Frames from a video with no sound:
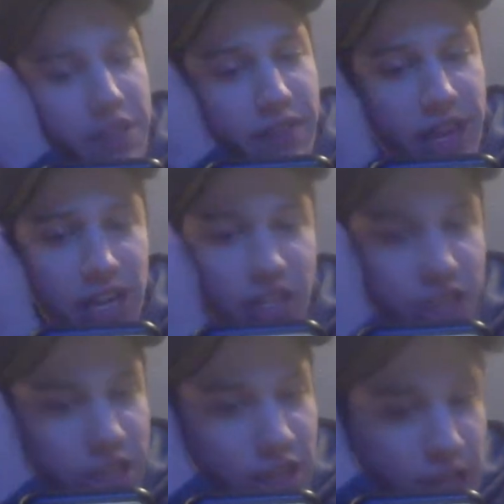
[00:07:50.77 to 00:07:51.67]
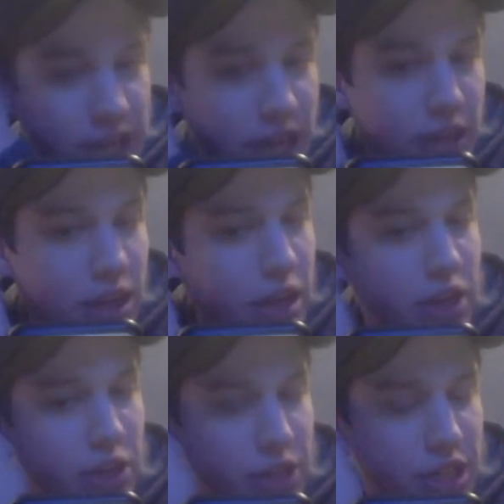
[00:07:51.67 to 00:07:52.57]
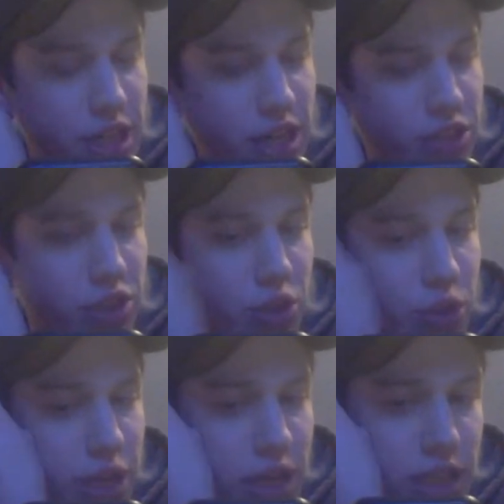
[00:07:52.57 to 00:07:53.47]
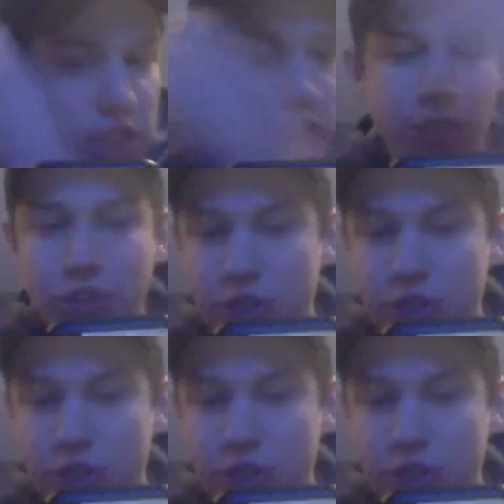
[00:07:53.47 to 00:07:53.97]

advantage that you're going to get. You don't get to actually know what it does until you